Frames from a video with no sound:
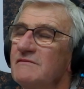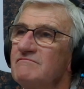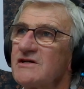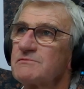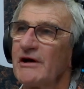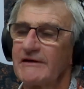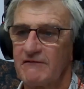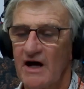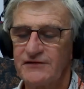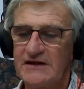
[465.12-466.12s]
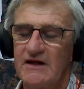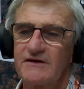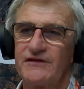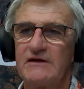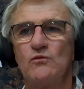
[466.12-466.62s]
Most proud of, I
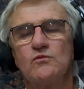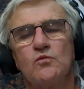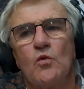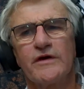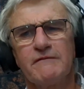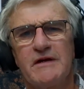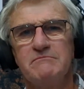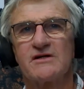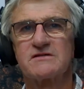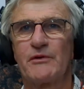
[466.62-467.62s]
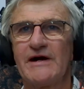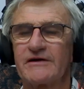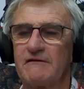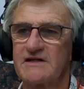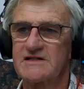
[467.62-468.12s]
think what I've been most
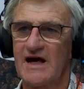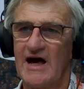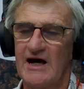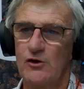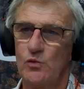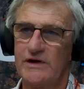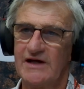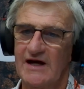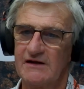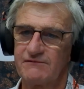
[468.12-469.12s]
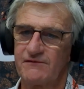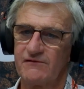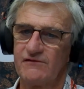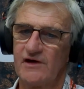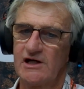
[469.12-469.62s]
proud of is how we have
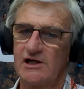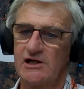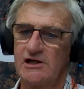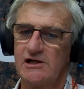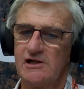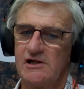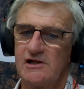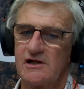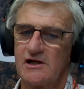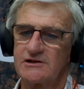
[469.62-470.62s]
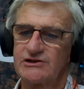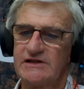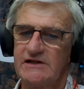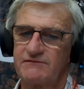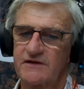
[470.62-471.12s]

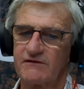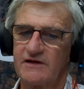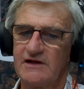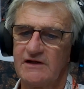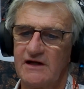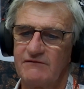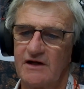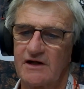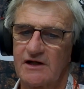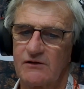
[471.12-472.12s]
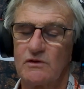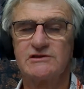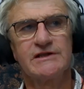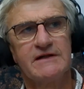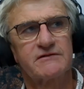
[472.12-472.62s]
achieved
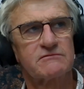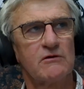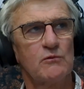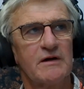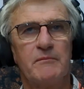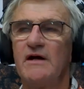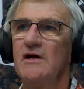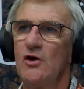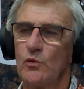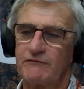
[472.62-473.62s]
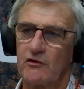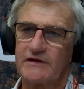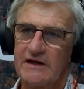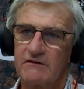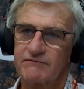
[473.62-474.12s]
achieved is the wrong word, but we've got
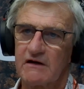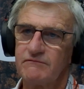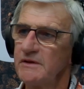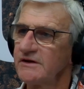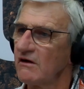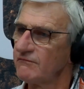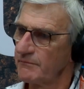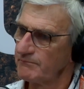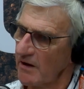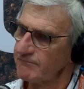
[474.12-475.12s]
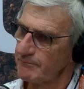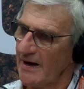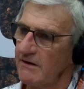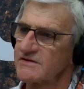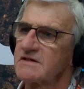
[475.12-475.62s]
the ear of government, of
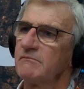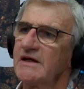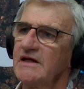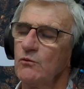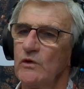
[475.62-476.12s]
powers that be.